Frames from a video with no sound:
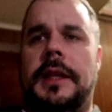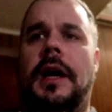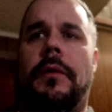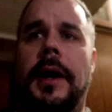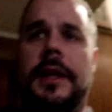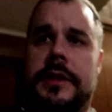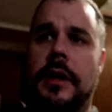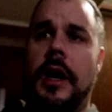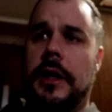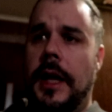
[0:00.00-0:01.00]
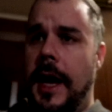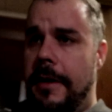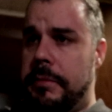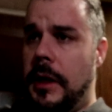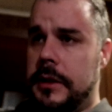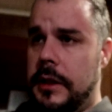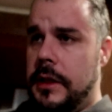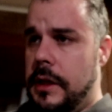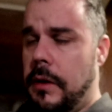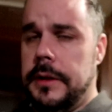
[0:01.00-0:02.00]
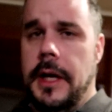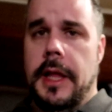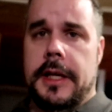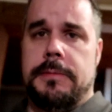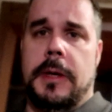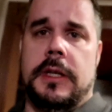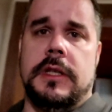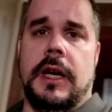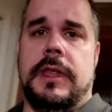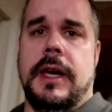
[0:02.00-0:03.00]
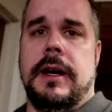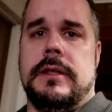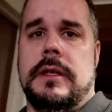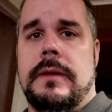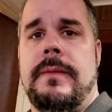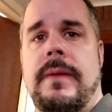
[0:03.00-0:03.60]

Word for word: and that wireless dongle I have plugged into the old Dell XPS 9000.